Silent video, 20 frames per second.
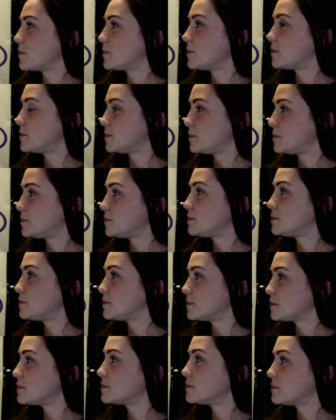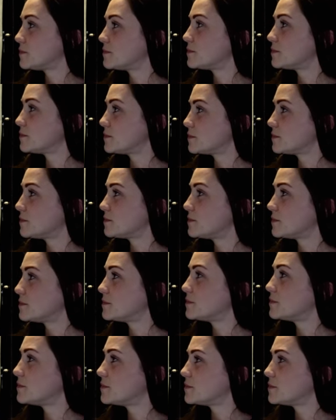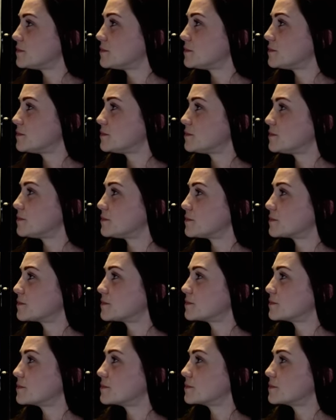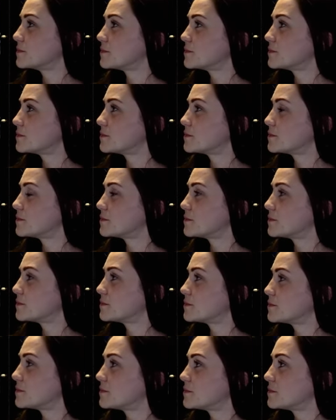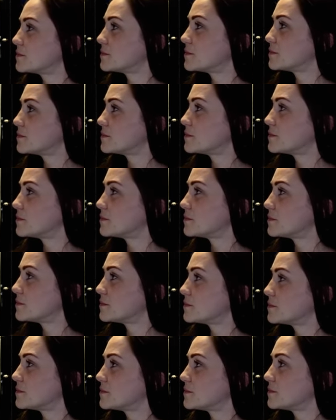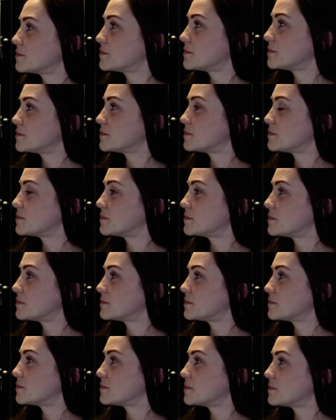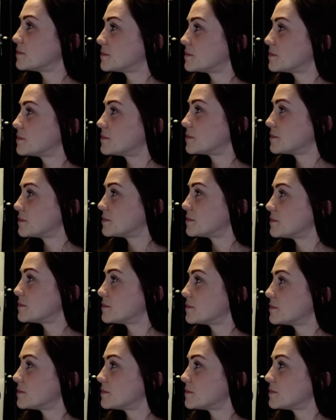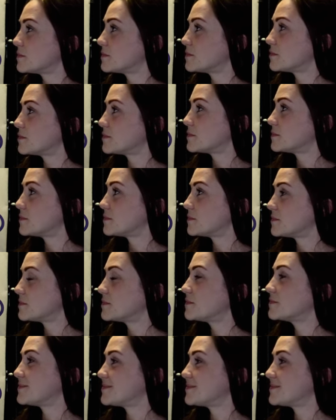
The person shown says nothing.